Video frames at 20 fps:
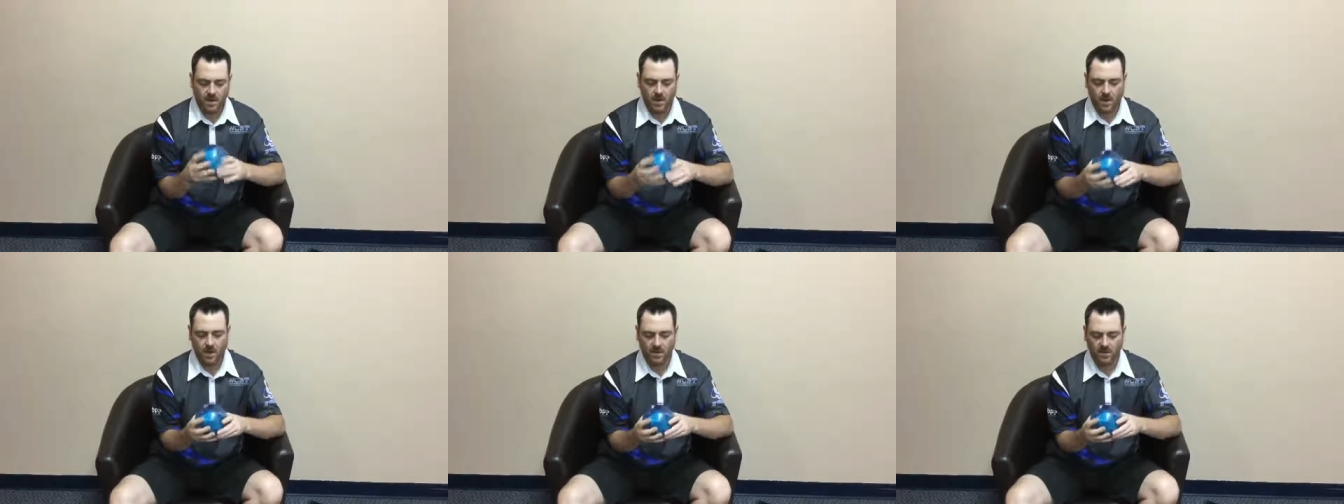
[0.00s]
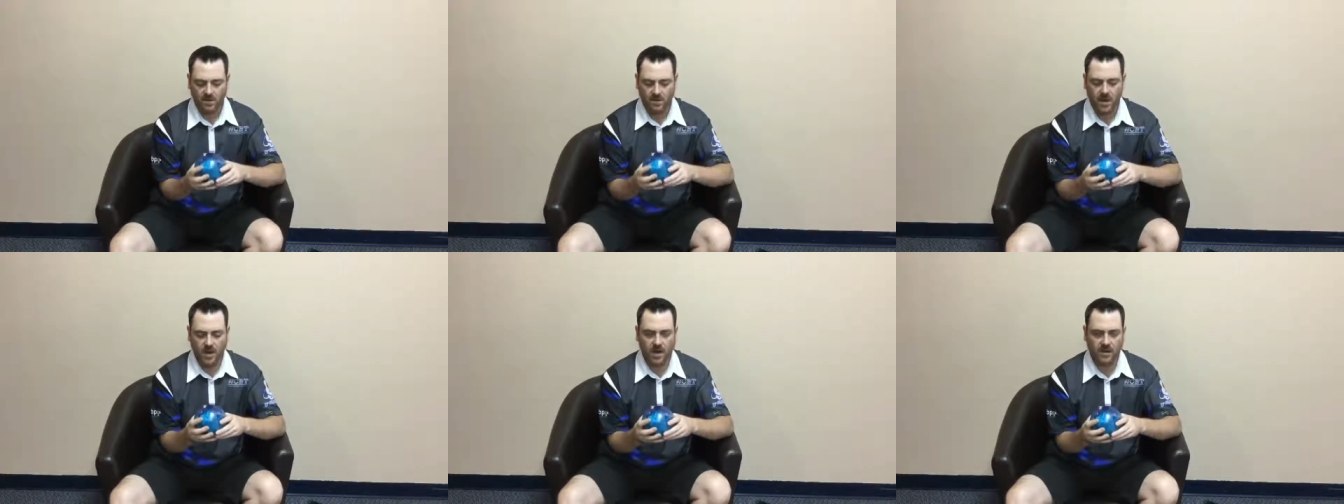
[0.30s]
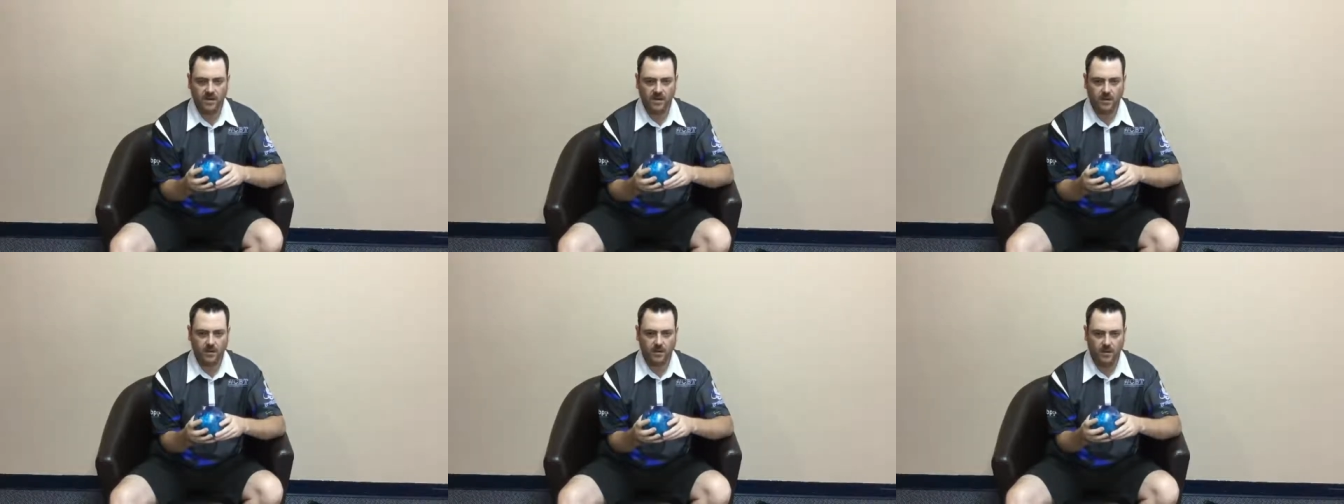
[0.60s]
Also
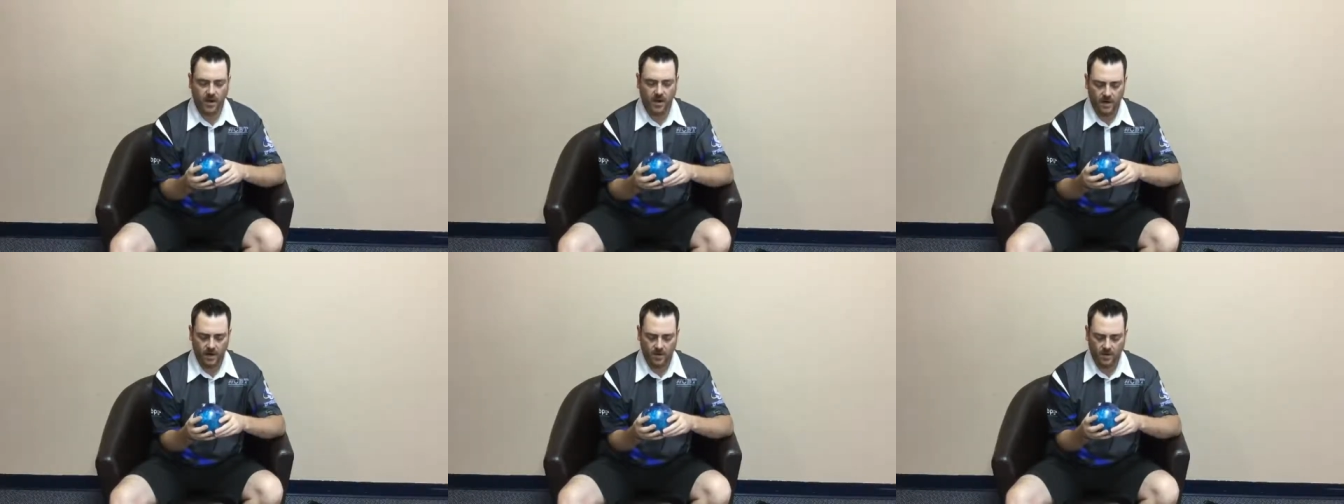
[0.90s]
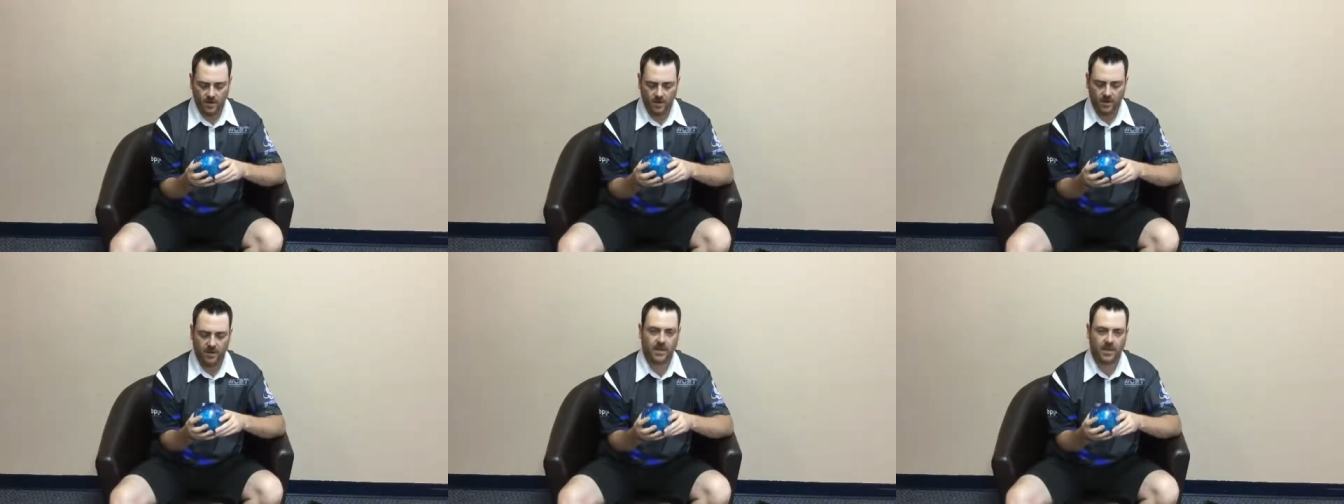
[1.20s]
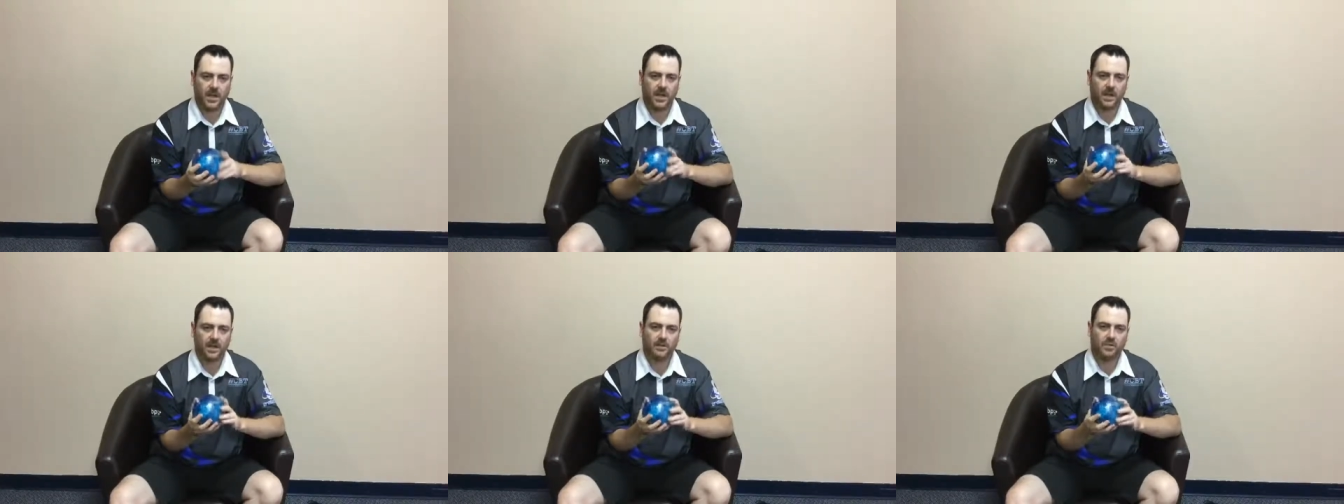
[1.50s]
has a great
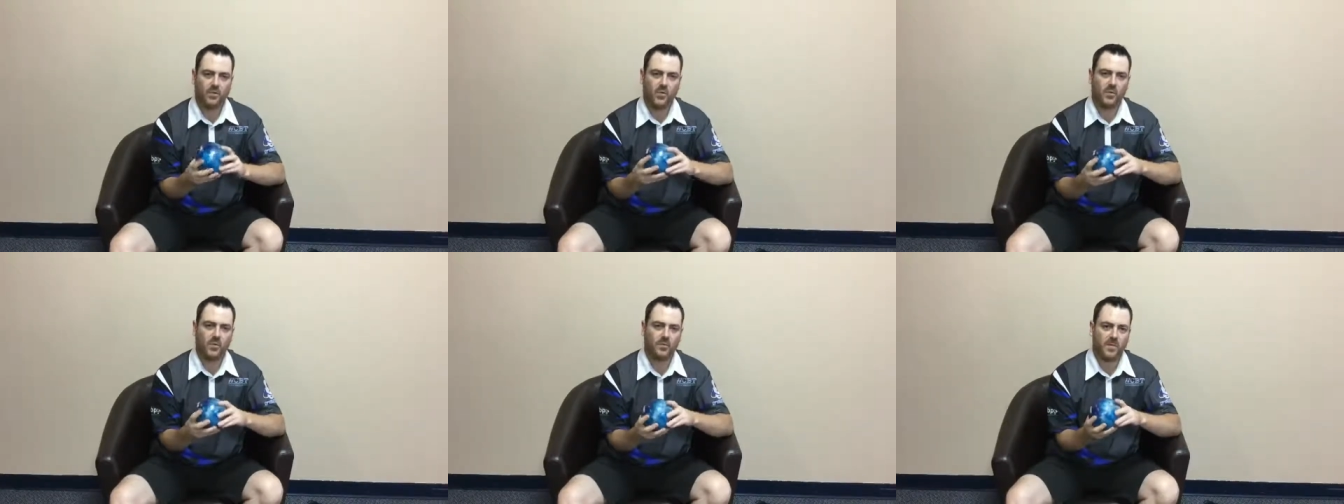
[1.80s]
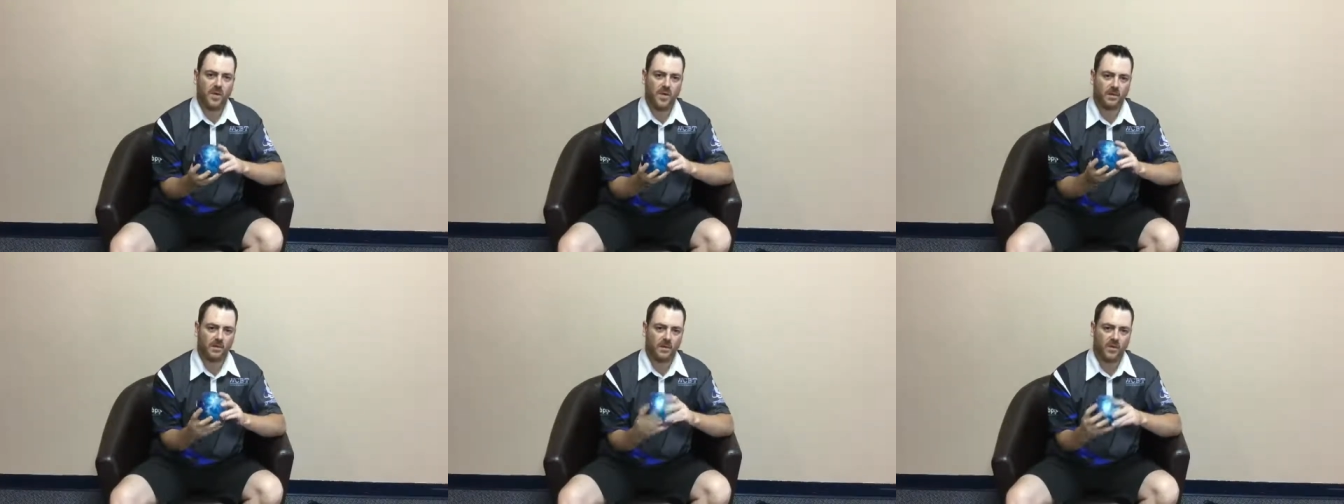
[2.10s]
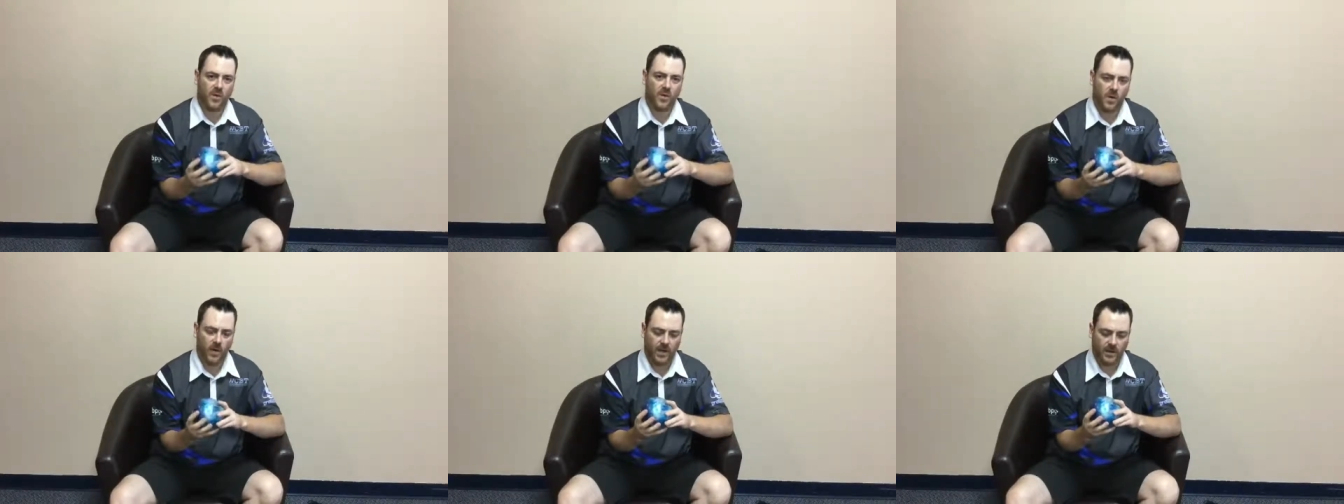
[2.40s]
deal of movement
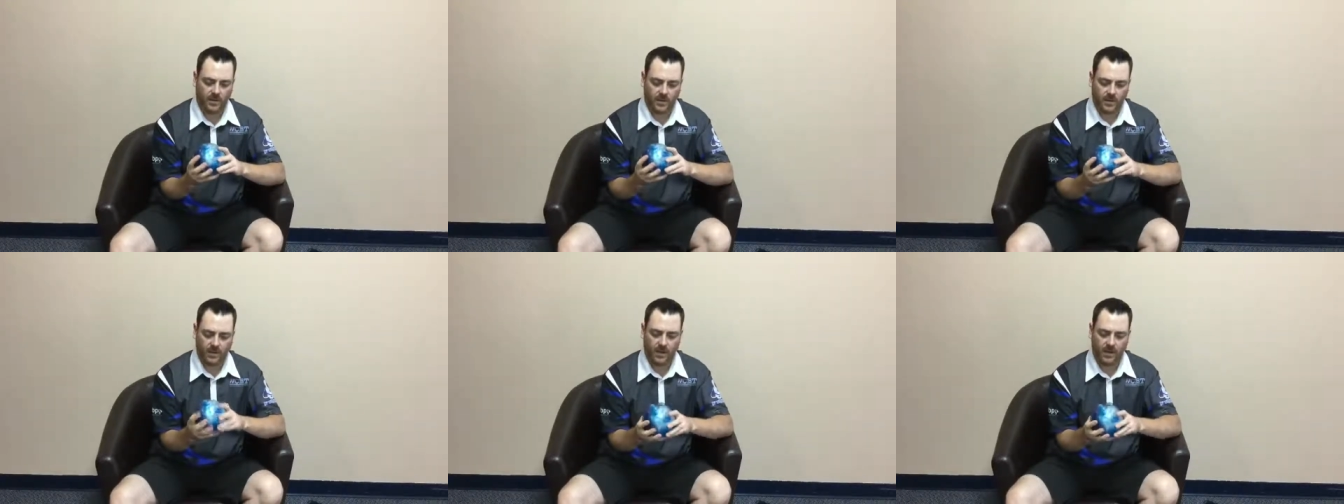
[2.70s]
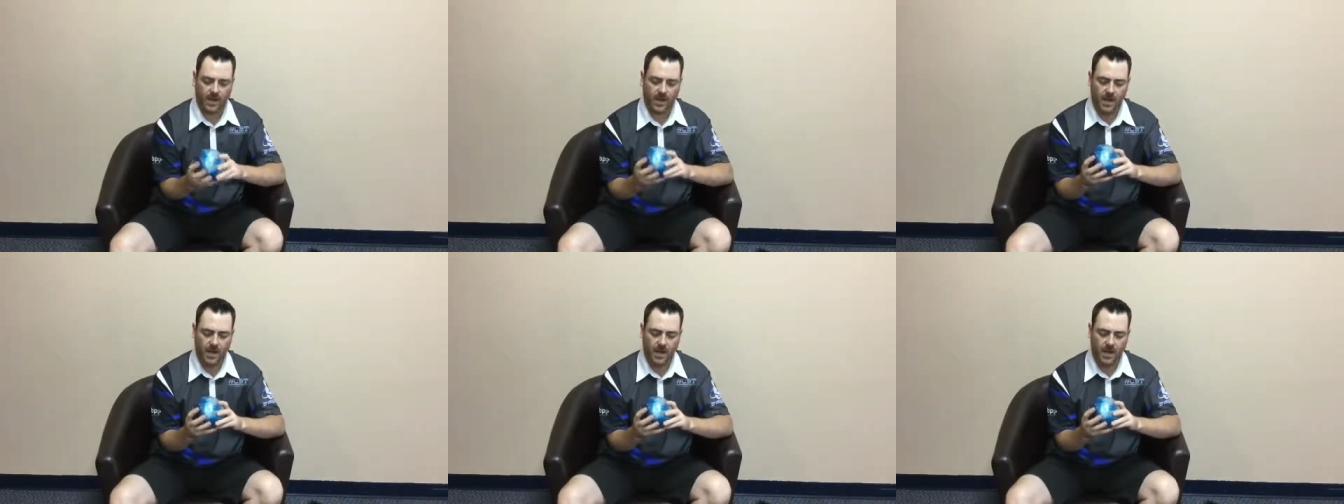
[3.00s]
to it.